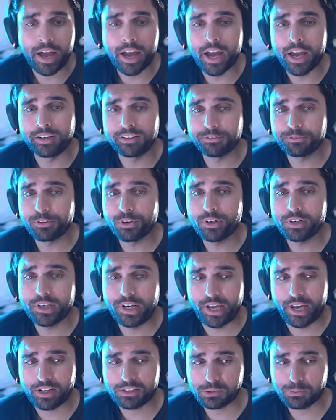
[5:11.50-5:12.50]
And if you're an
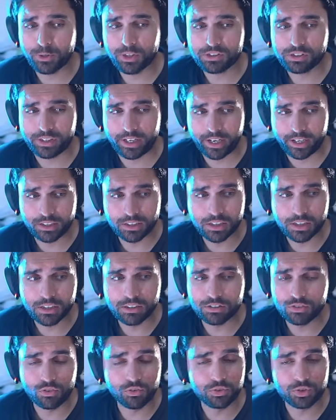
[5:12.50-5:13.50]
Xbox
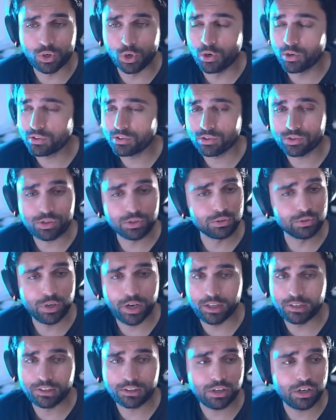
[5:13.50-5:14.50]
Andy, don't do
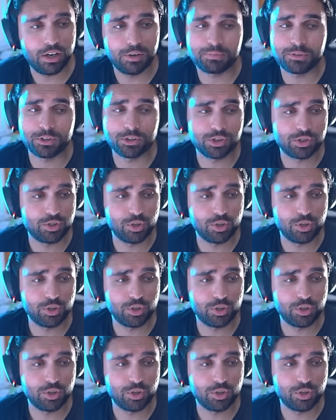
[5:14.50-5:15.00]
helicopters.